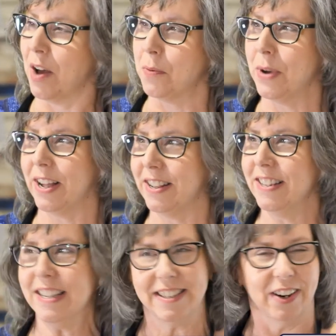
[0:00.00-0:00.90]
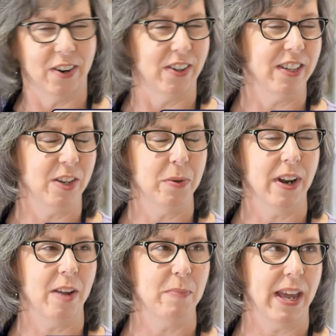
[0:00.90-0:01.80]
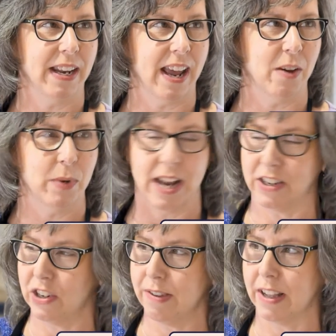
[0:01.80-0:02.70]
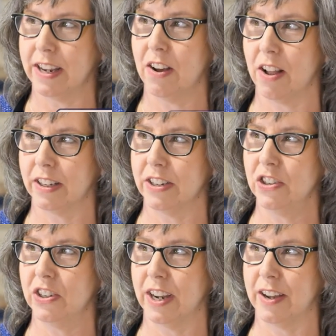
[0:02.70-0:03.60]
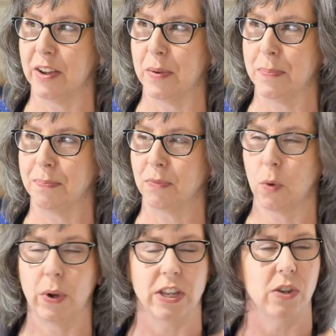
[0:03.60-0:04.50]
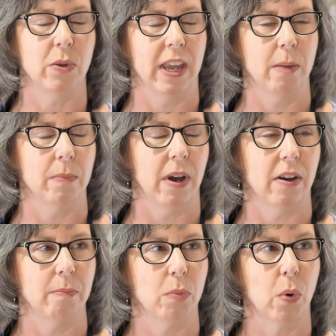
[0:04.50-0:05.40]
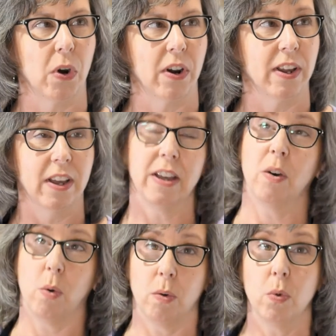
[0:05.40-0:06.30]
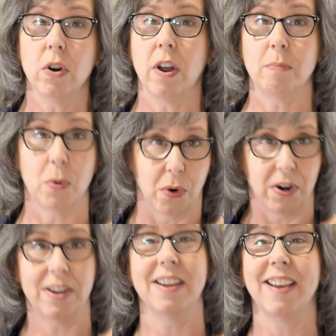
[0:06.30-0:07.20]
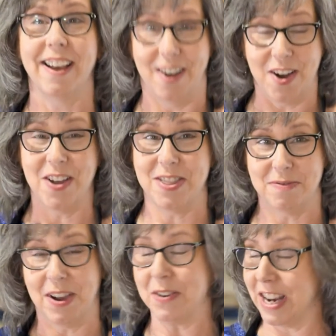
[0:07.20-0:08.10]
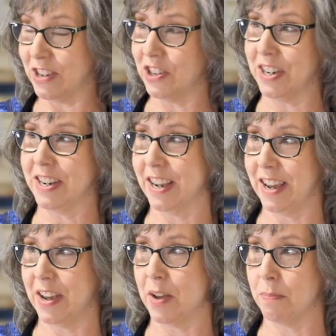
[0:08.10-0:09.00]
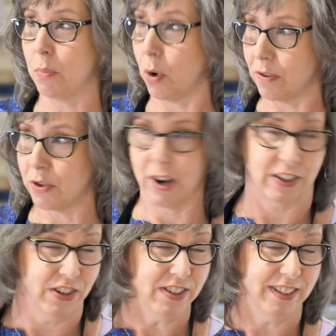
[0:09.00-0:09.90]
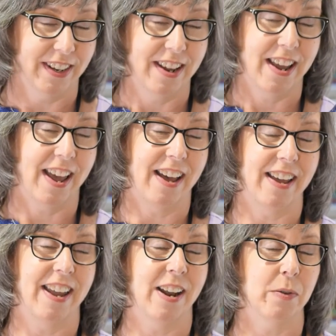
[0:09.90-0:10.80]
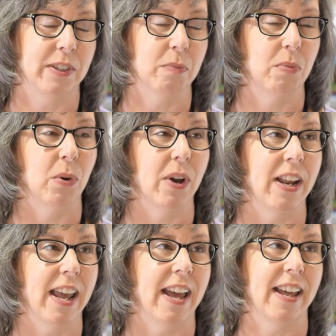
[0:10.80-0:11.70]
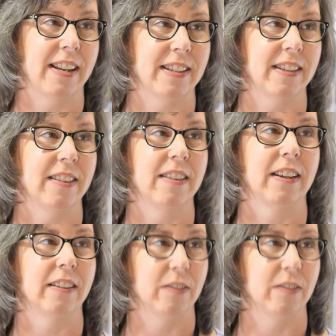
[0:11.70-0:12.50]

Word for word: Well, Darrell, you and I met at Wenatchee Valley College um, when you came on board or were on board on the foundation um, board of directors, uh, and I was employed at the